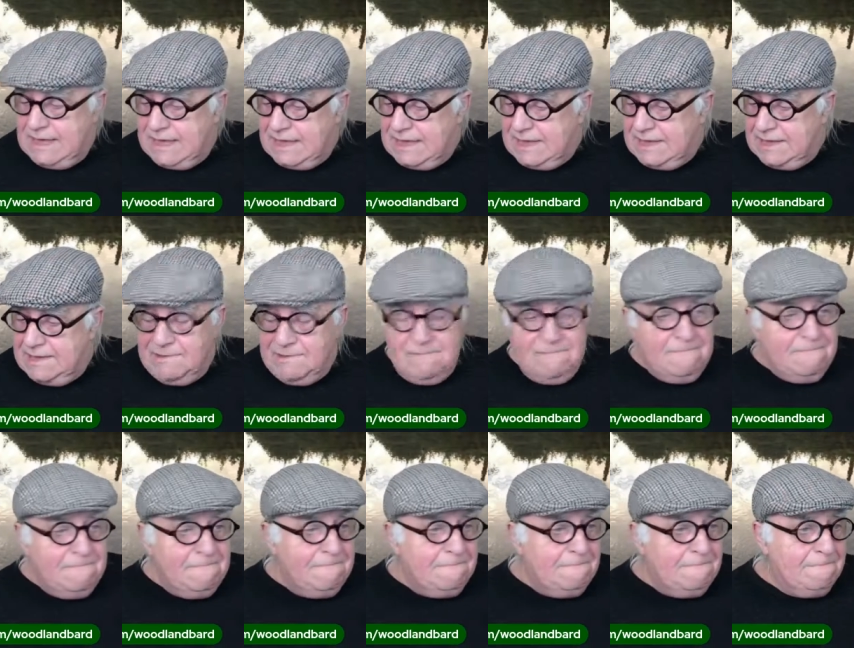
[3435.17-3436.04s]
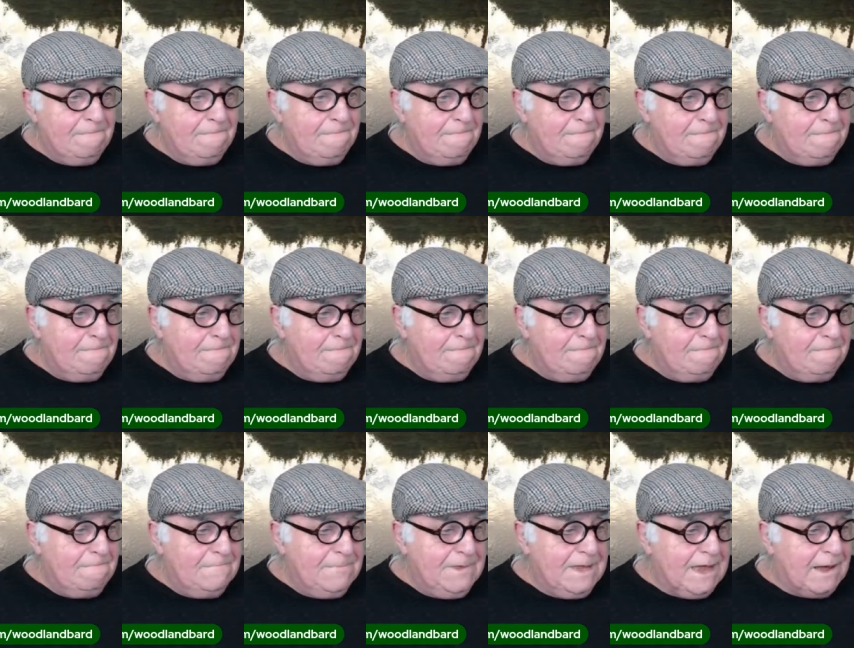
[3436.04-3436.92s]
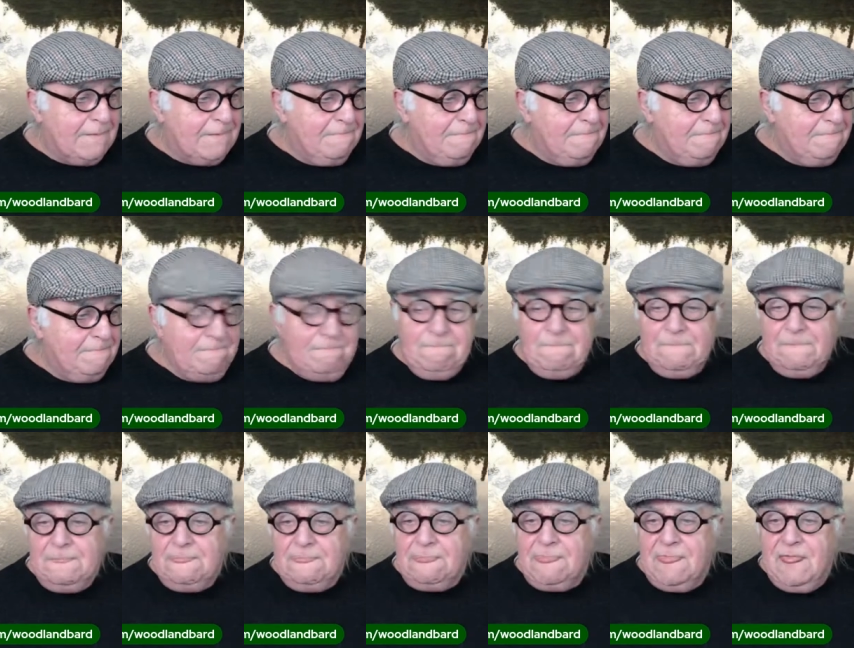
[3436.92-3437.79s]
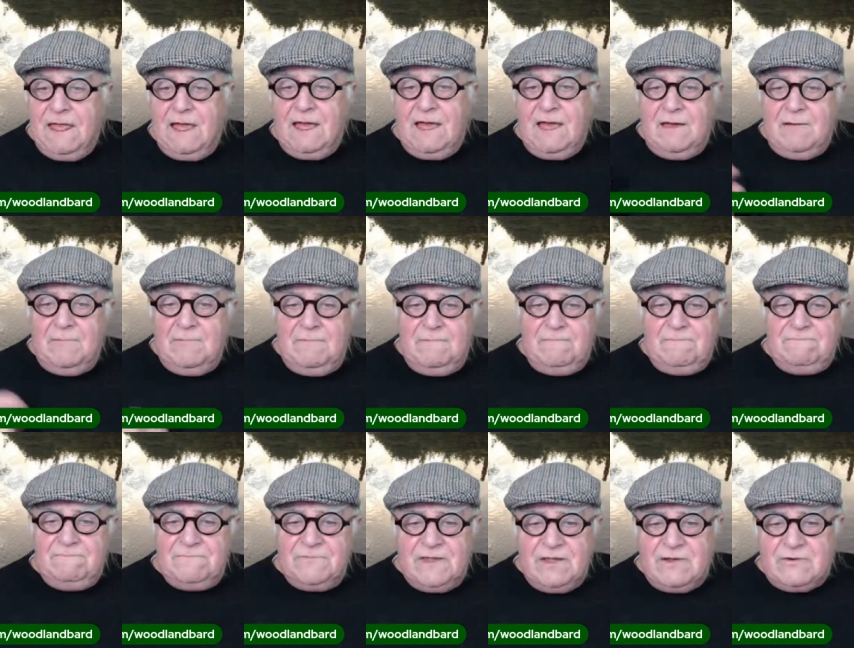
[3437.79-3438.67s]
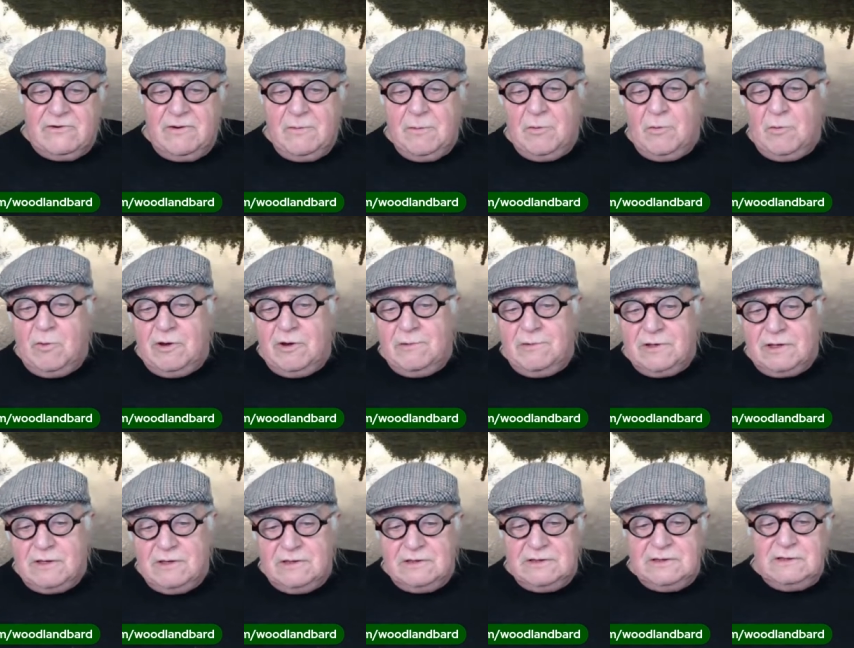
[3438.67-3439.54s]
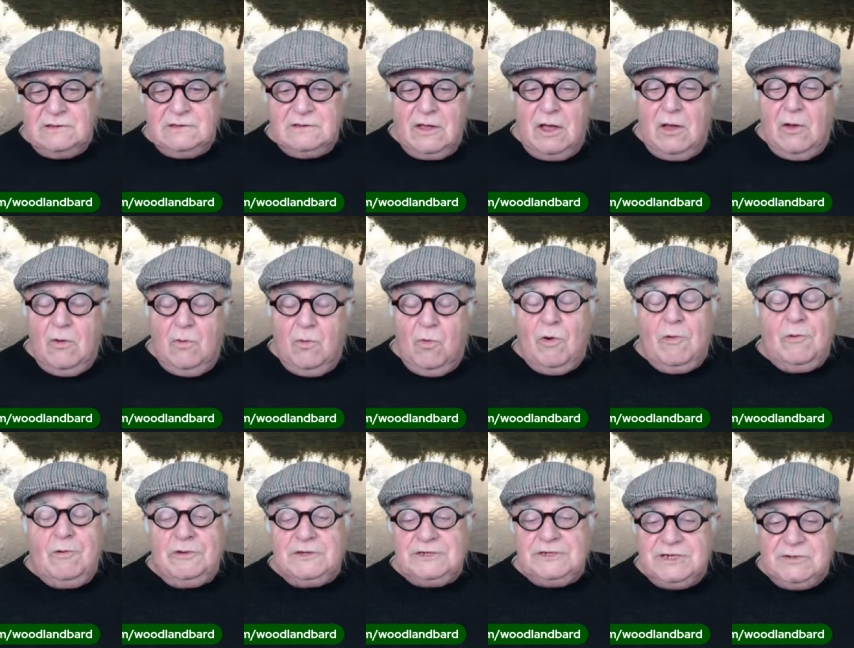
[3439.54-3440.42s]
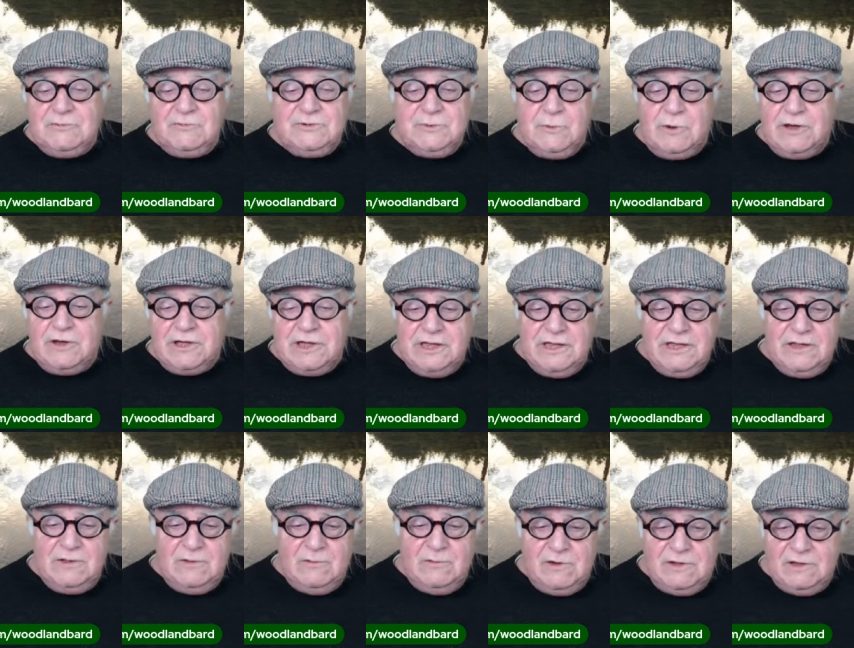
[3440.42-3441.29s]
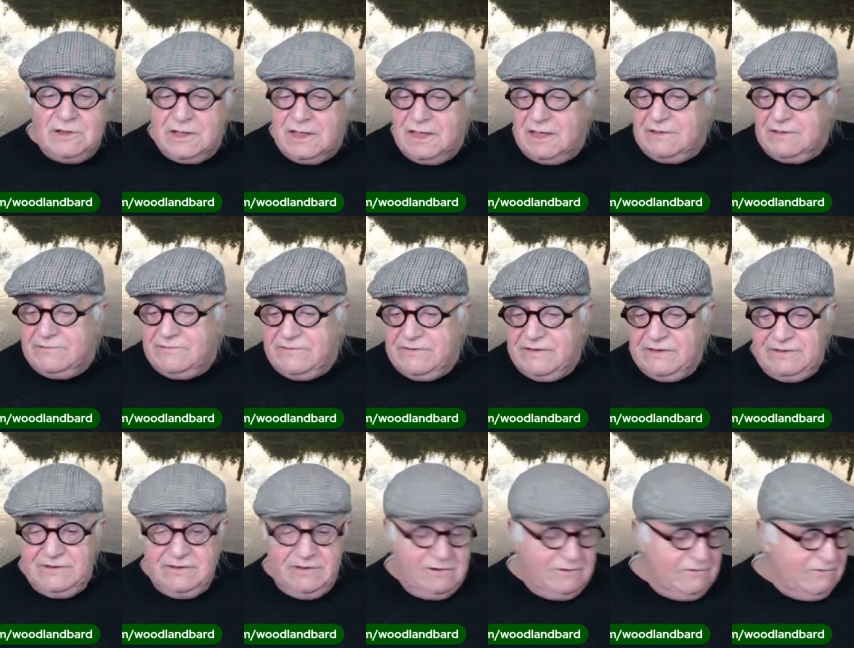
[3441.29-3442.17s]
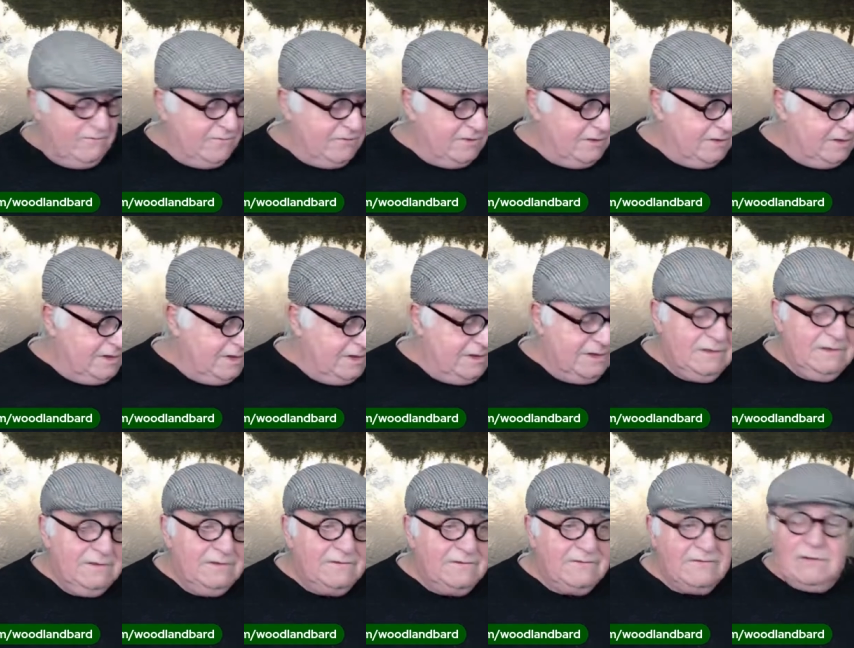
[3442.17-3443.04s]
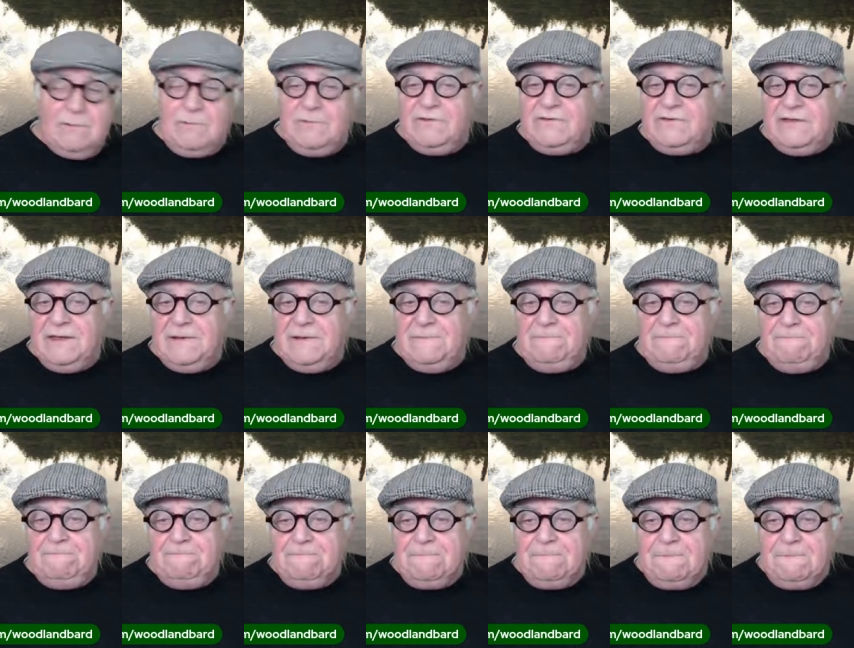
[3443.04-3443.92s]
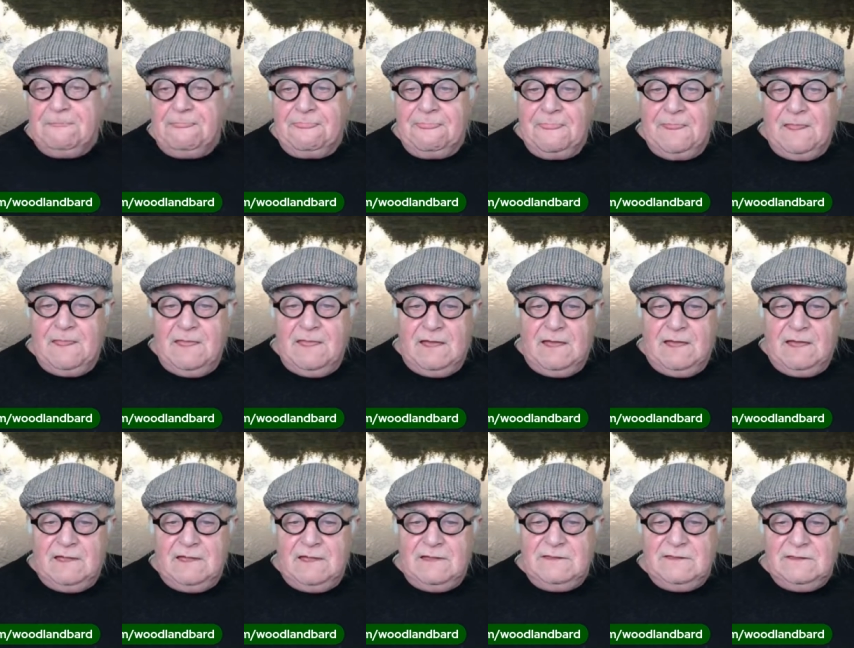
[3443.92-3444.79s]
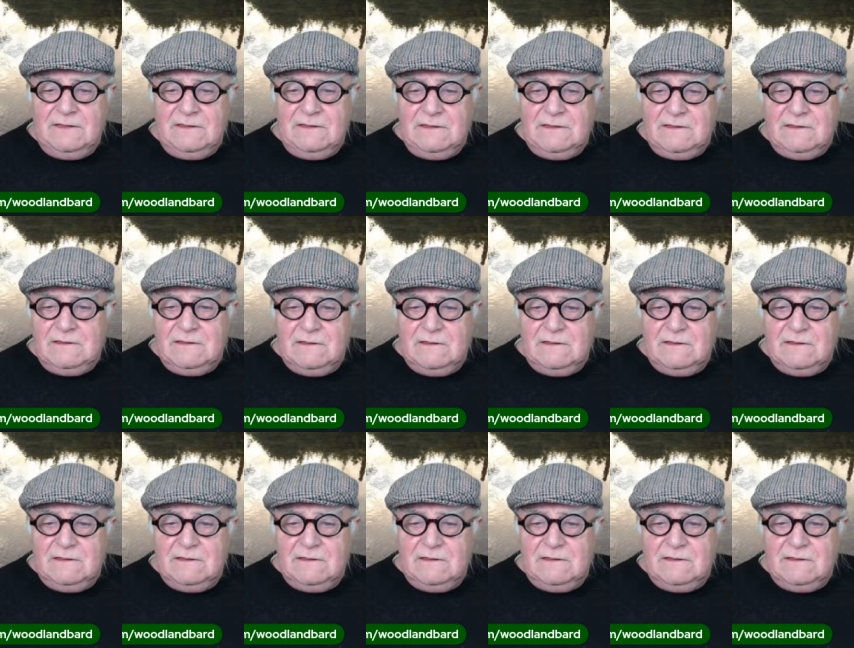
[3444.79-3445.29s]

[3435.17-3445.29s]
Um, yeah. Uh, A crippled woman, can, uh, woman, she was working in a workhouse in Yeovil in Somerset, and